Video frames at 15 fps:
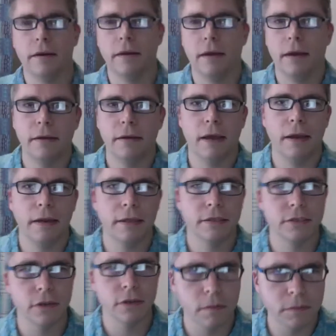And in
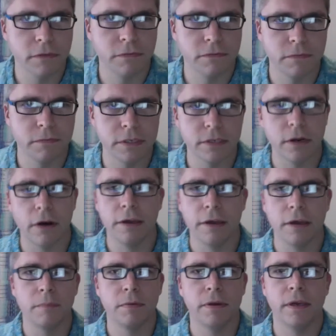terms of starting
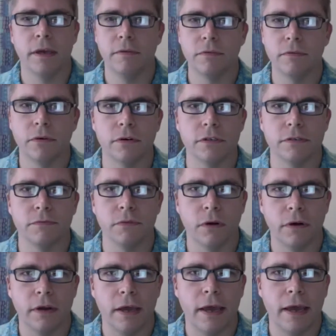up again, of course,
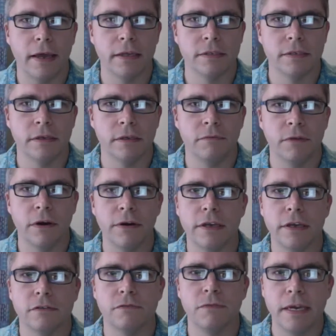Florida has the
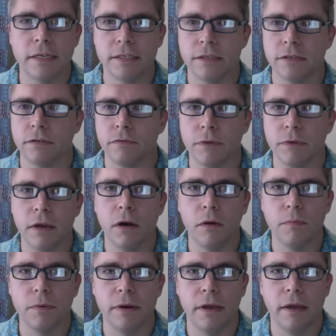various phases of
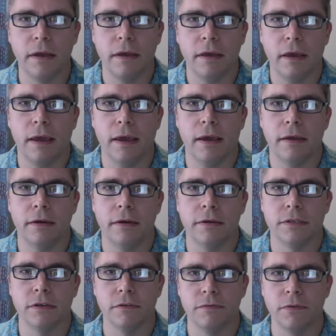reopening. And
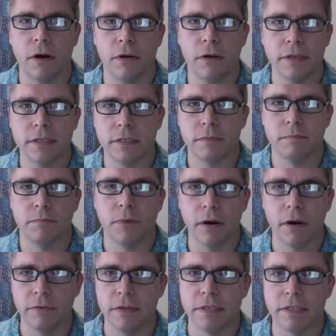so far, this part
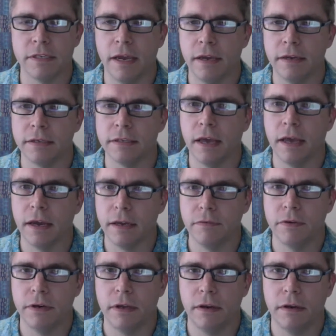of the state is not
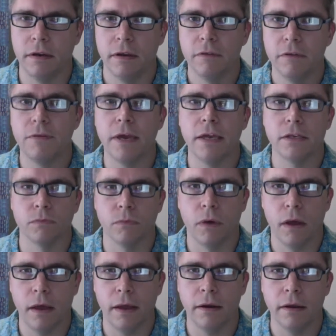even in phase
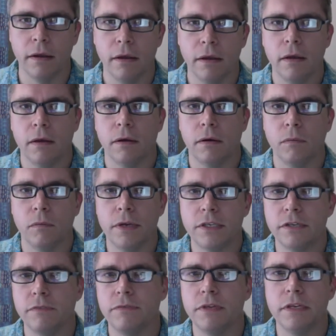1. Which
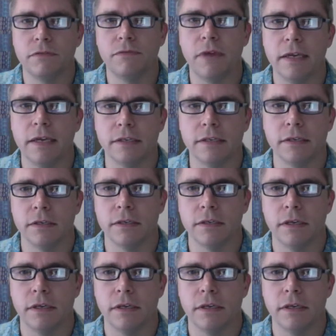of these phases